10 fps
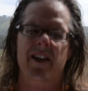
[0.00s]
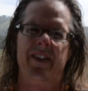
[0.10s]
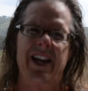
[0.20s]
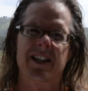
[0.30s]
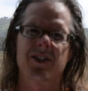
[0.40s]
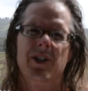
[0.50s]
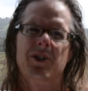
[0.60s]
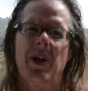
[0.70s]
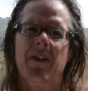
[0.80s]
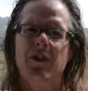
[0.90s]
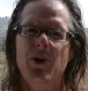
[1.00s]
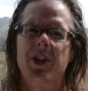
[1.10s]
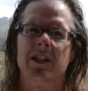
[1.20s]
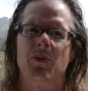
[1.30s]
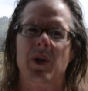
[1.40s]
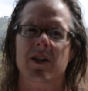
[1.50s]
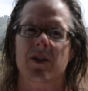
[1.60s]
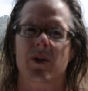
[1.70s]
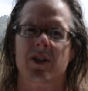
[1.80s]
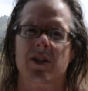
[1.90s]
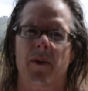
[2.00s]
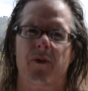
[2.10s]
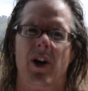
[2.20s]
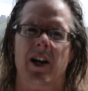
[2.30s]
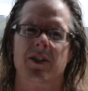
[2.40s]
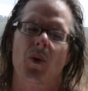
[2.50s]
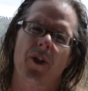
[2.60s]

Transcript: The answer is we have 2 things we can do to stop frost.